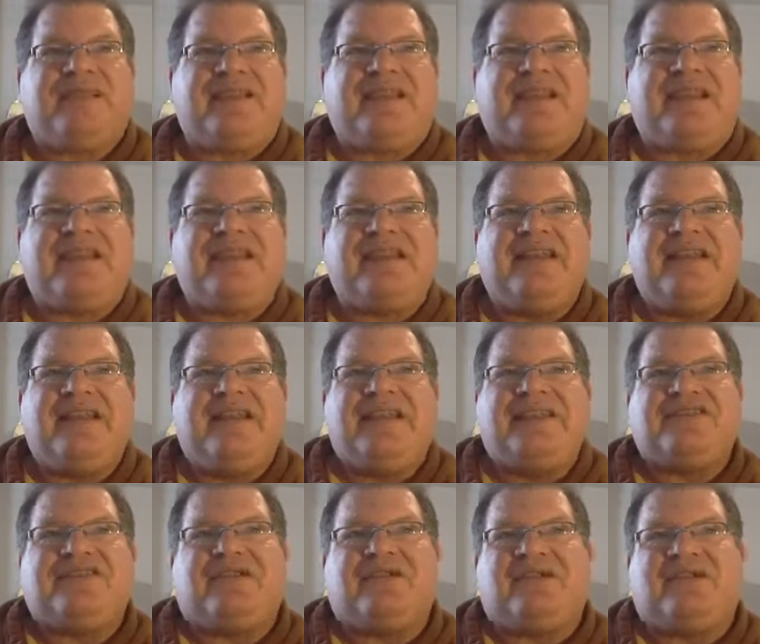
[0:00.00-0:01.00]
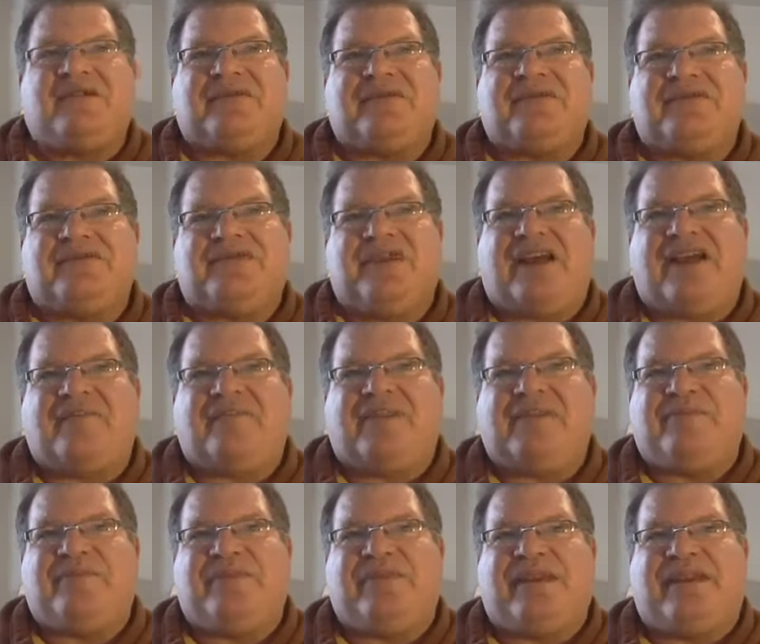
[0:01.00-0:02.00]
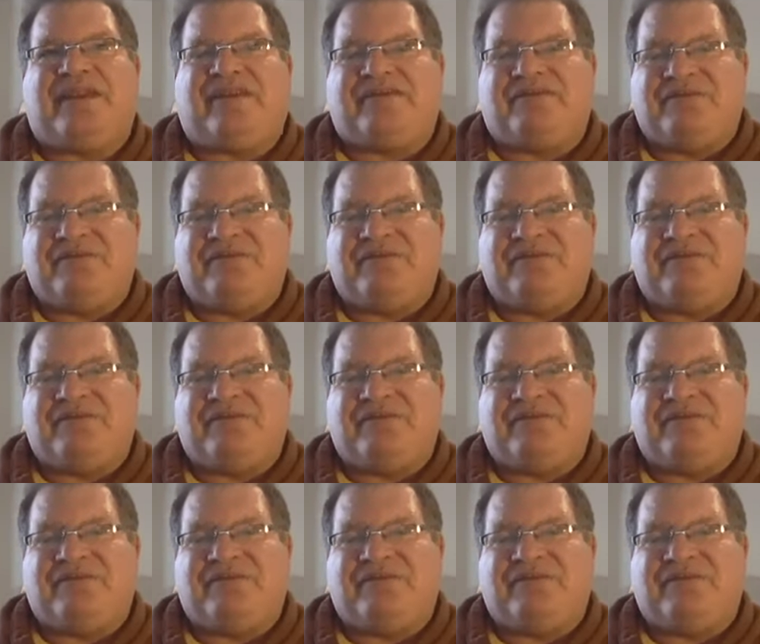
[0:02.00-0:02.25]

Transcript: Okay, so there's a lot of people that are